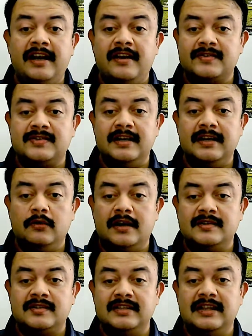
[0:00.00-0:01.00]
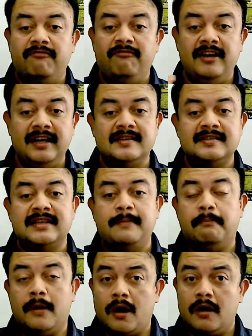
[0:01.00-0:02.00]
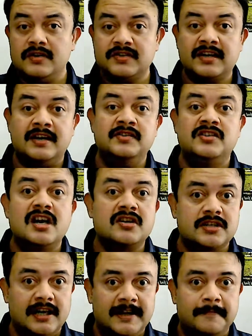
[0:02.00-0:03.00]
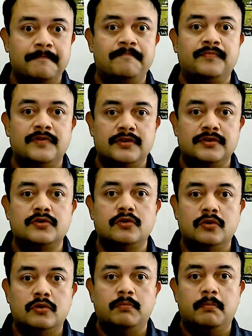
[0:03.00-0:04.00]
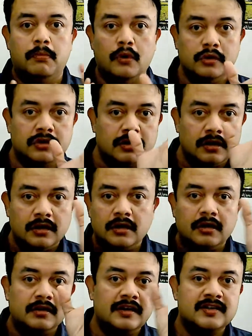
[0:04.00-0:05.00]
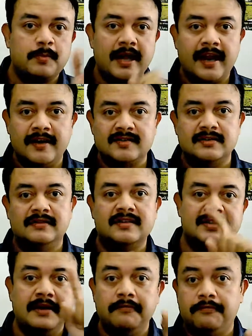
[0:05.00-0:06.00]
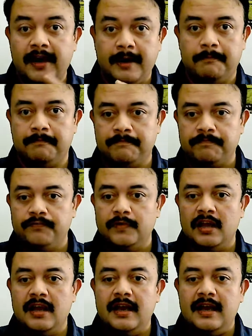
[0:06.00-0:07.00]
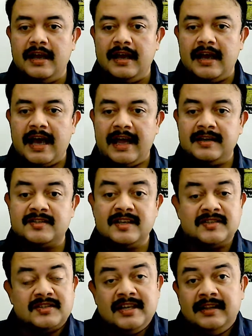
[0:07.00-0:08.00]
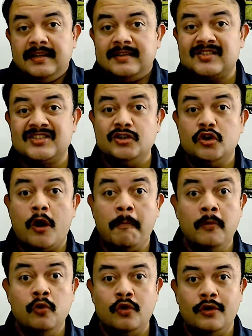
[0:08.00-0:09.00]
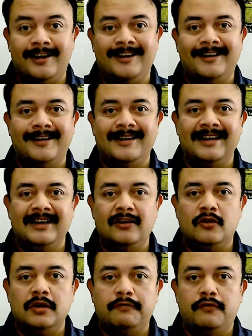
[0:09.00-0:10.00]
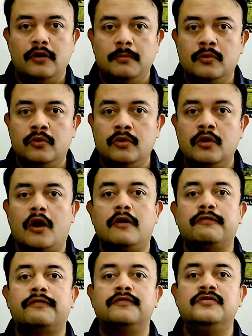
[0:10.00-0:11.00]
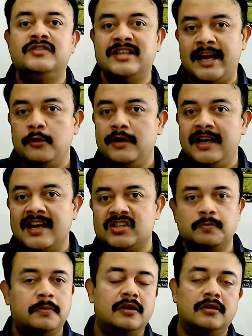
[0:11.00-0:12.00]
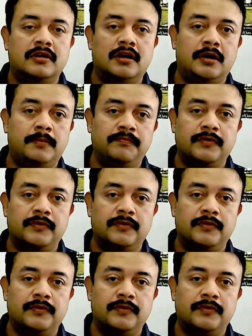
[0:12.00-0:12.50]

very interesting, you can see the Venus and Mars conjunction. So both these planets in the same frame. And sixteenth is no moon, you know, the full moon of January as per the,